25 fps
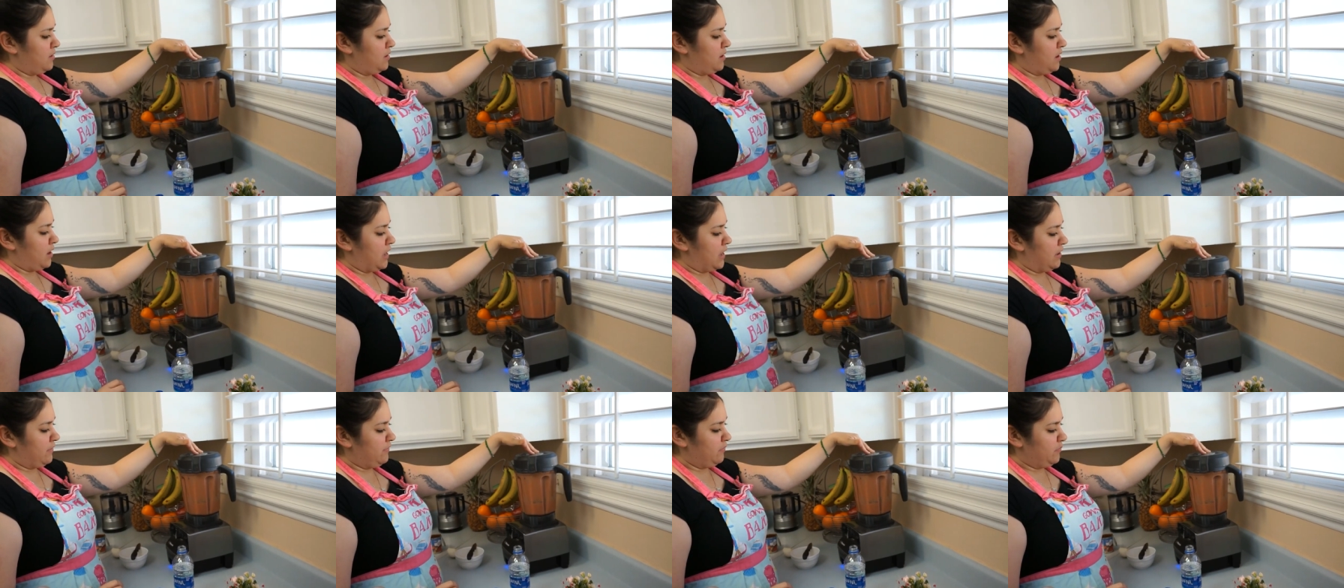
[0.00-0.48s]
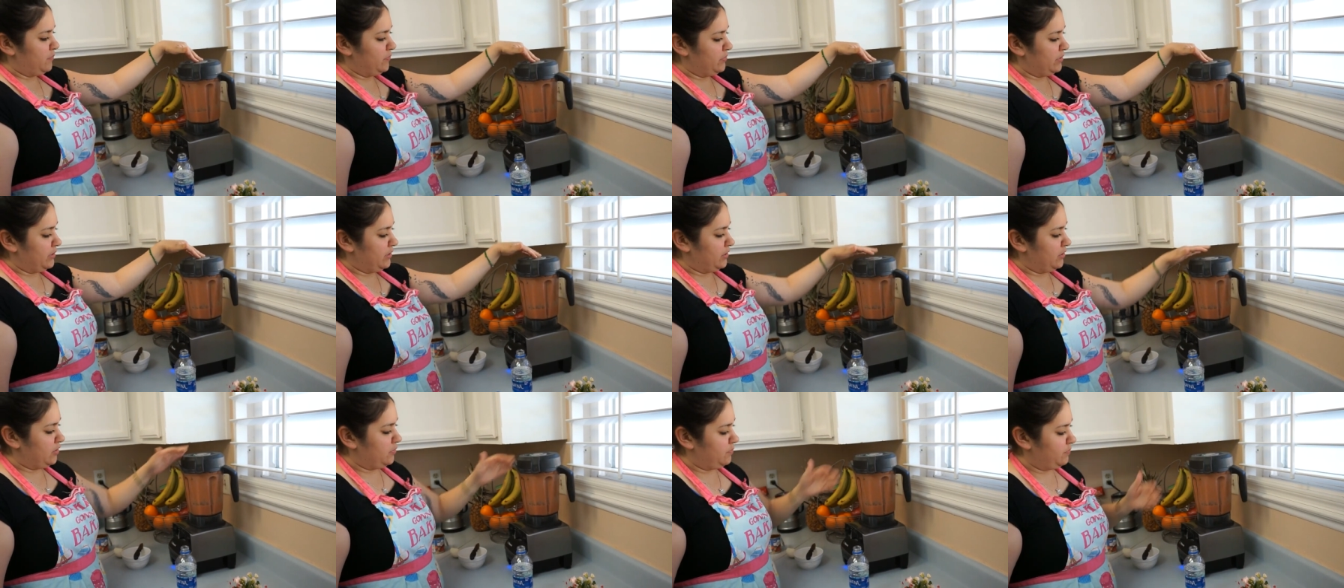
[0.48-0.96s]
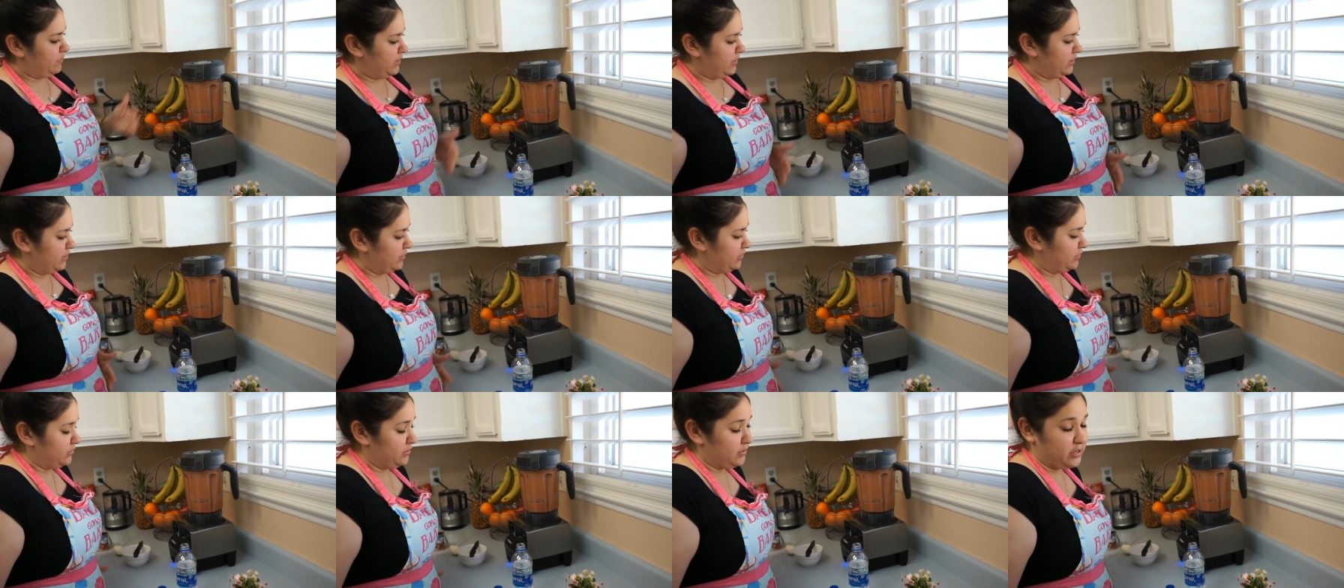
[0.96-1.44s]
I have a pretty good
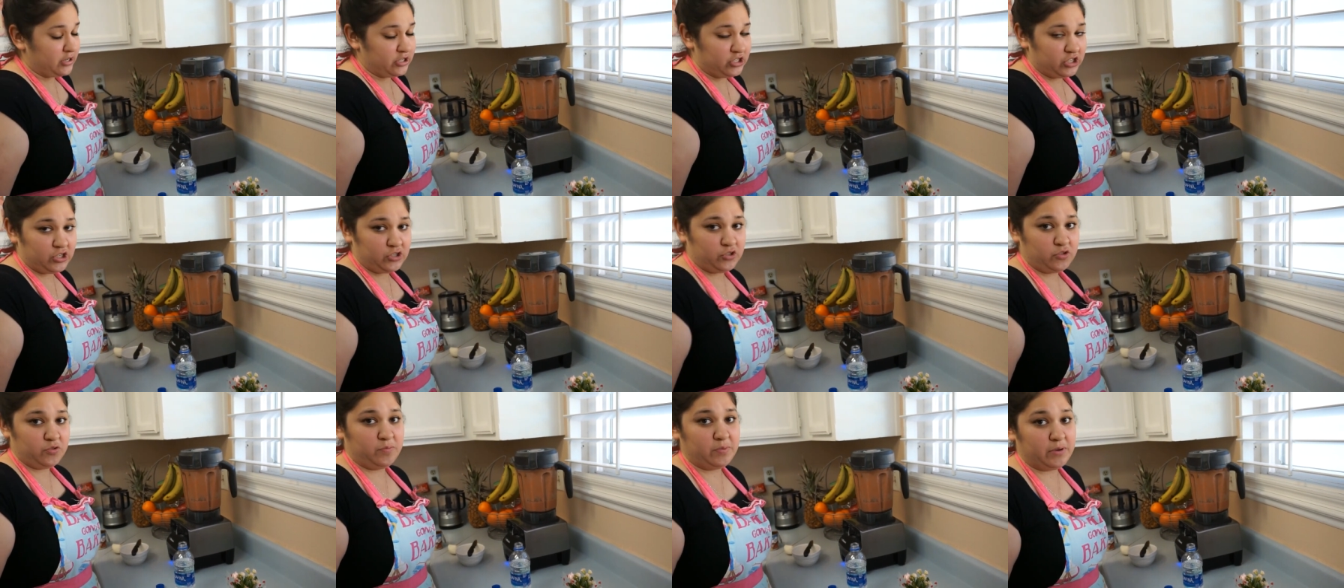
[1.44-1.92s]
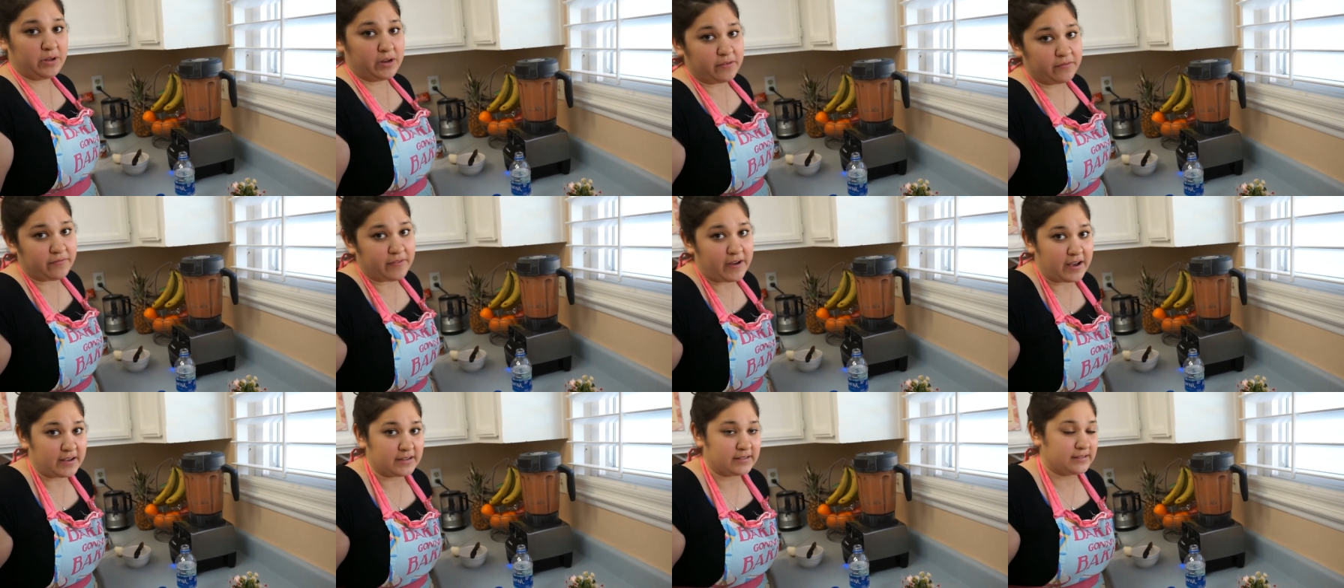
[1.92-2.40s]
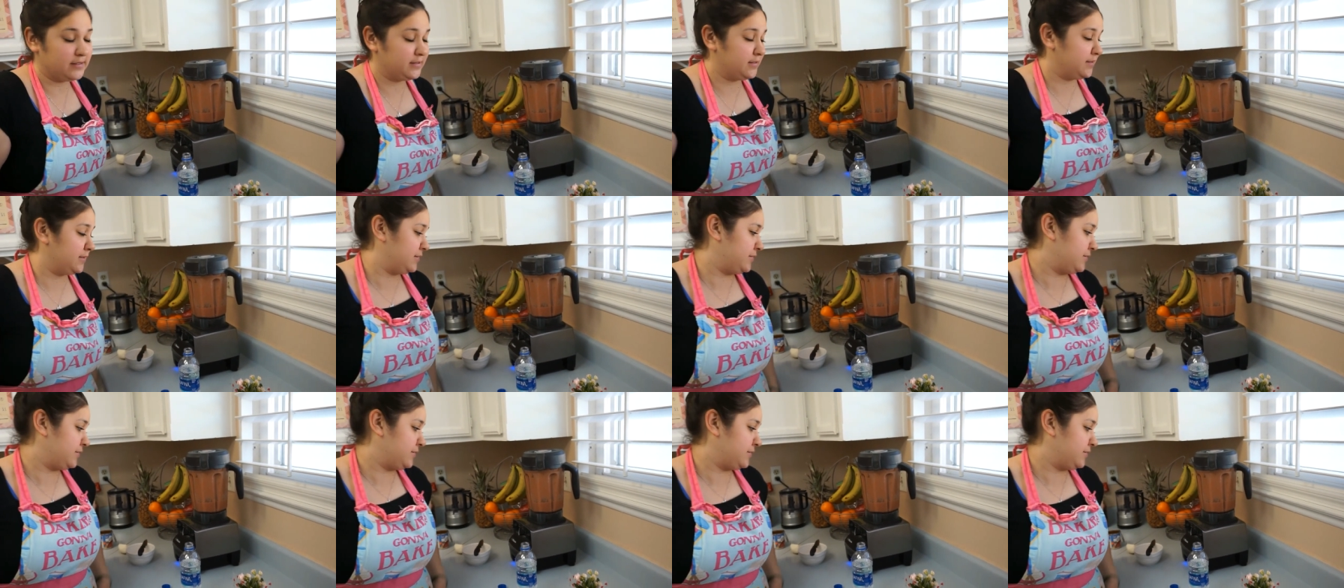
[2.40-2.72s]
blender, so that should do blend fast.